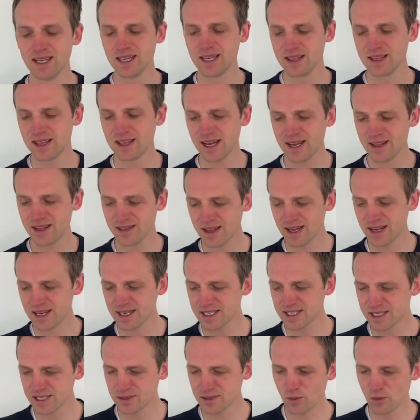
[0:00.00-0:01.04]
That,
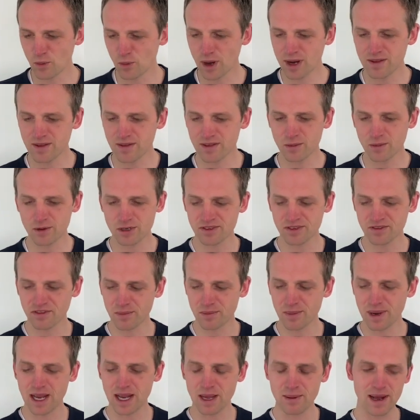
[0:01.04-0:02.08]
that's one of the most
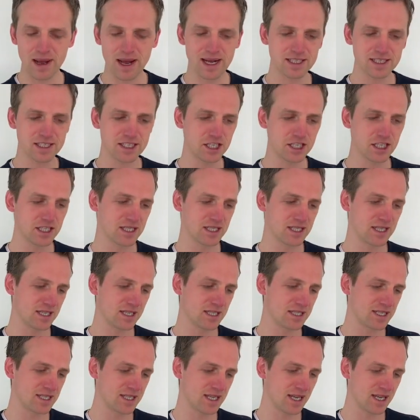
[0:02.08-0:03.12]
familiar passages
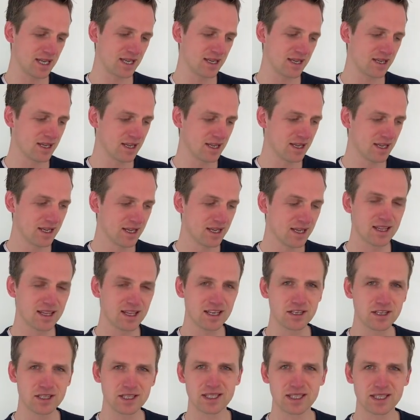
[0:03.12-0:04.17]
that, uh,
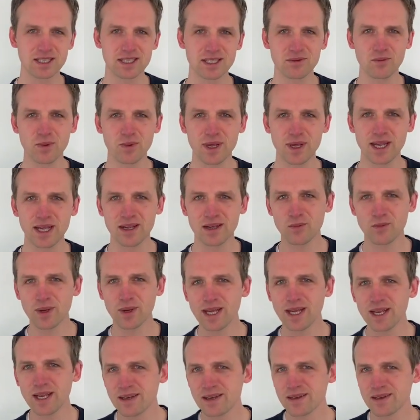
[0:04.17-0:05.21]
that we,
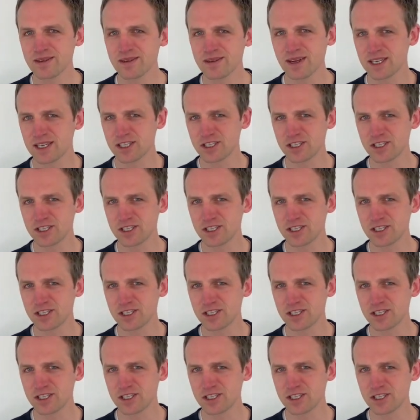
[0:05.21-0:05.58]
we, as